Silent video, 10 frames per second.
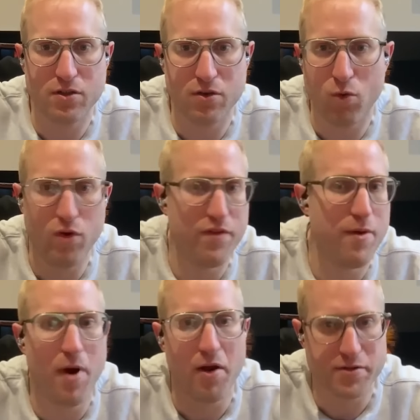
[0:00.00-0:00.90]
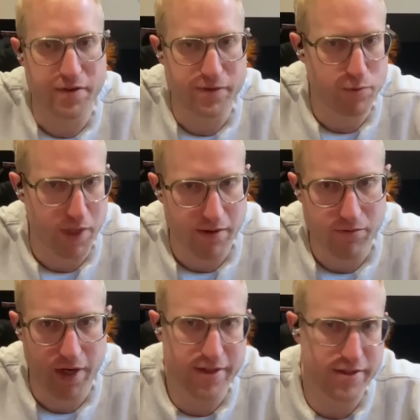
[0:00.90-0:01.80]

all of their Microsoft suite, right?